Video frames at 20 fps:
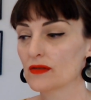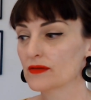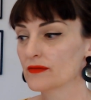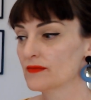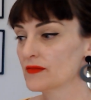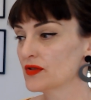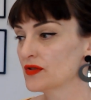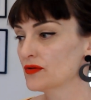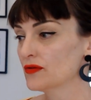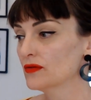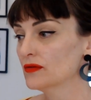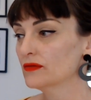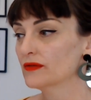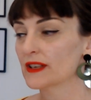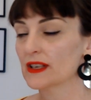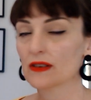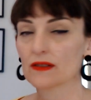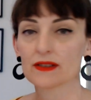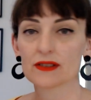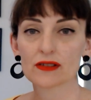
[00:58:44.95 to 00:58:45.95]

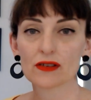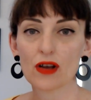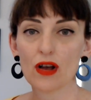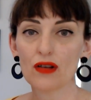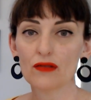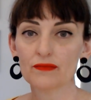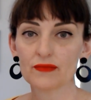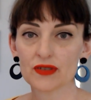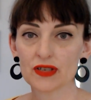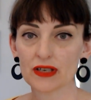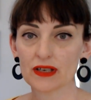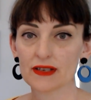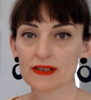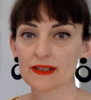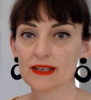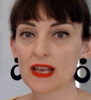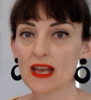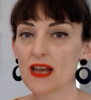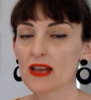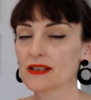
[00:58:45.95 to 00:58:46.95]
jewelry or
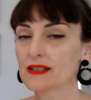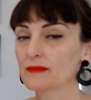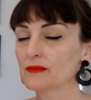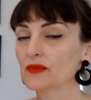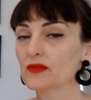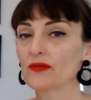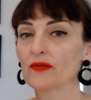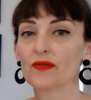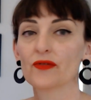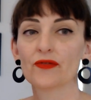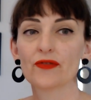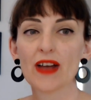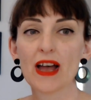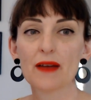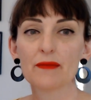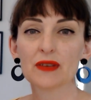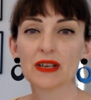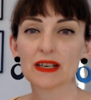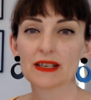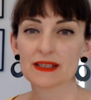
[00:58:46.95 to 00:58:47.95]
sculptures. Some
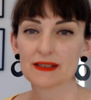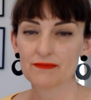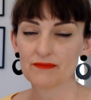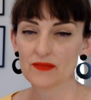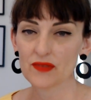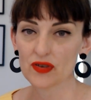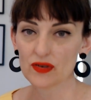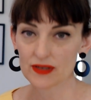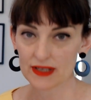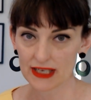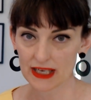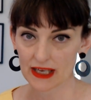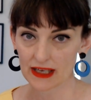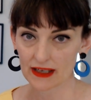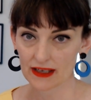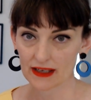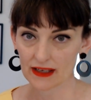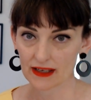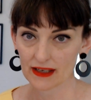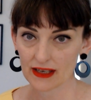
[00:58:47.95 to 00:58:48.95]
fabulous
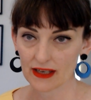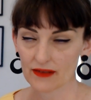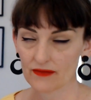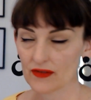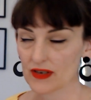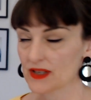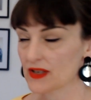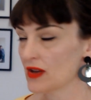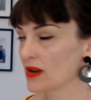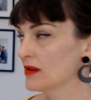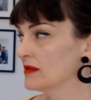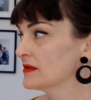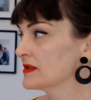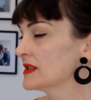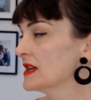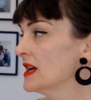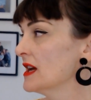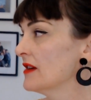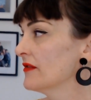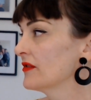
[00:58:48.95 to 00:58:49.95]
music can result
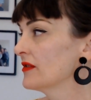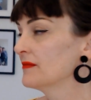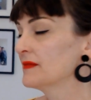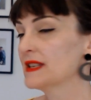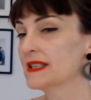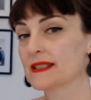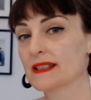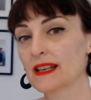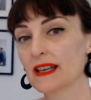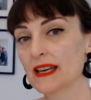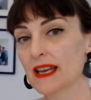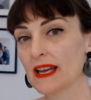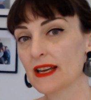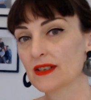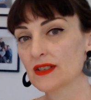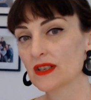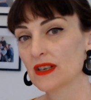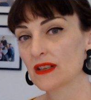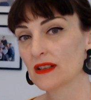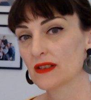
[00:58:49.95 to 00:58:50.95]
from this
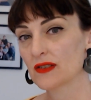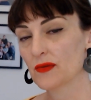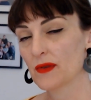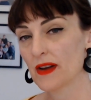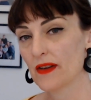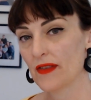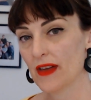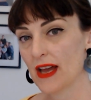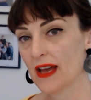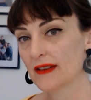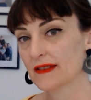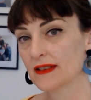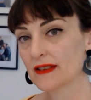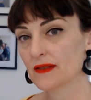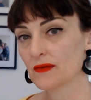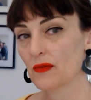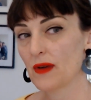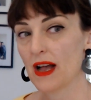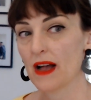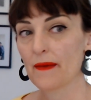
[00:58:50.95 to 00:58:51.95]
connection in the 12th house as
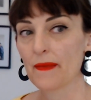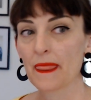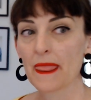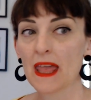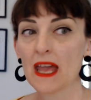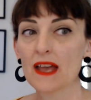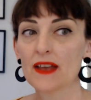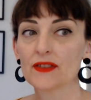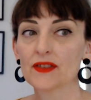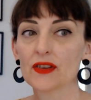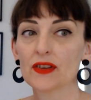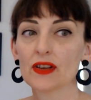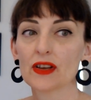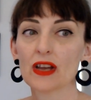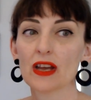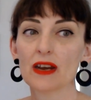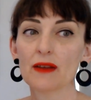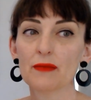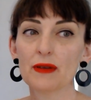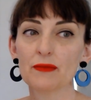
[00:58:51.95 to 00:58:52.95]
well. So you're
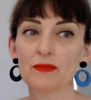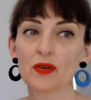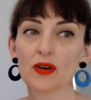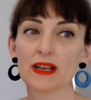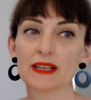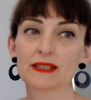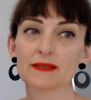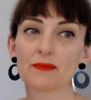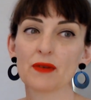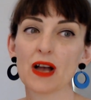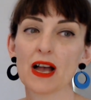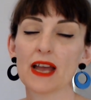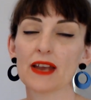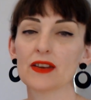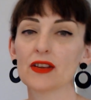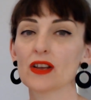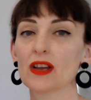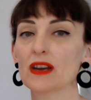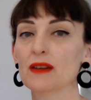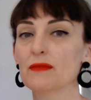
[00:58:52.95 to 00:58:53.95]
going to be more inspired,
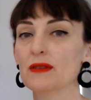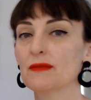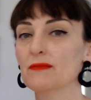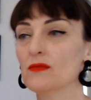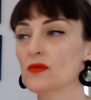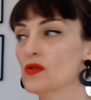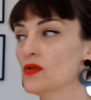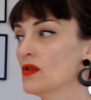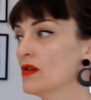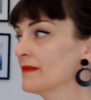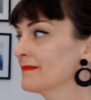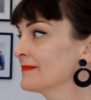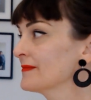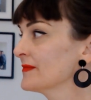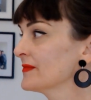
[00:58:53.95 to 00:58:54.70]
you're going to be more